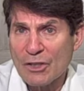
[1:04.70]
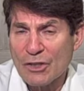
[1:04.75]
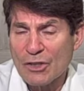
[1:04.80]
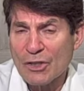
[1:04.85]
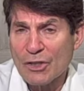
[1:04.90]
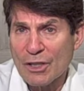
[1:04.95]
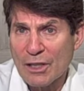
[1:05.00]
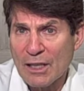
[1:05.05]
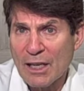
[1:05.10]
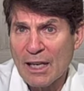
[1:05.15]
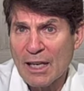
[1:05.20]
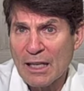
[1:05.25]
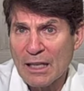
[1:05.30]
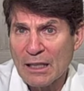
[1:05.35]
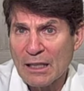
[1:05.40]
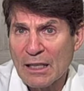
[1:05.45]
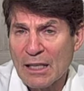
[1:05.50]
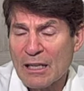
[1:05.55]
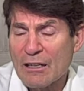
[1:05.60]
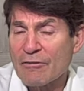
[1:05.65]
to urinate,
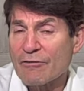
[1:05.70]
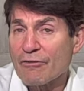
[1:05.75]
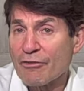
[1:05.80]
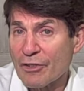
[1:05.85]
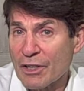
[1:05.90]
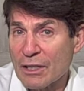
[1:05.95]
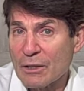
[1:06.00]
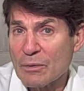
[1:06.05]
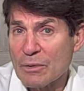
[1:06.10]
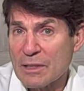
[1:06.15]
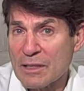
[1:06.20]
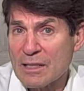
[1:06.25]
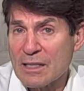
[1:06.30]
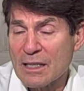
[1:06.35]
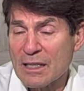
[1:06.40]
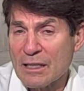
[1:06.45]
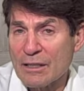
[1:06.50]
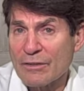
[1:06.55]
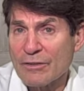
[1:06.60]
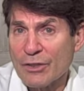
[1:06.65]

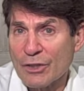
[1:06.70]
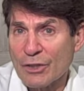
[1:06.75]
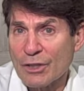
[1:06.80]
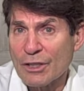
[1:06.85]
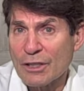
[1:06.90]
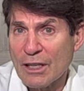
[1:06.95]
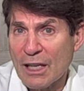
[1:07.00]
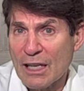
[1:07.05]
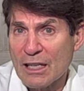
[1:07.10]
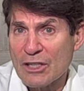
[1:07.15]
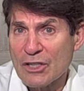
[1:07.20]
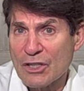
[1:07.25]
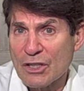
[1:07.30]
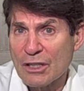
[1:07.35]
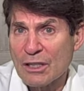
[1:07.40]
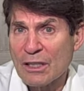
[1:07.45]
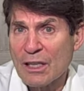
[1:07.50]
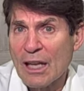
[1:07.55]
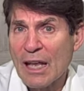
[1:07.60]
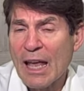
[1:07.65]
frequency of
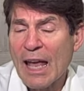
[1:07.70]
urination,